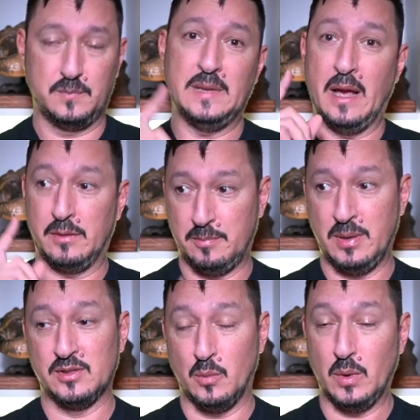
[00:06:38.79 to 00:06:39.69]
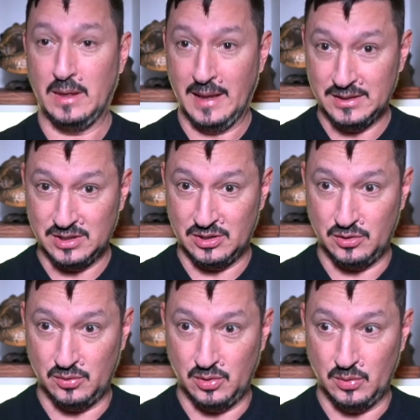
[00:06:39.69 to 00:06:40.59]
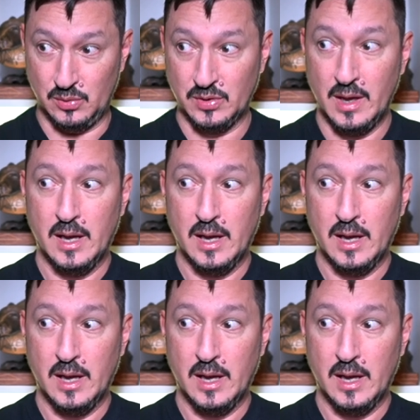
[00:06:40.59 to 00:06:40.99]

Now it depends on what lenses you use,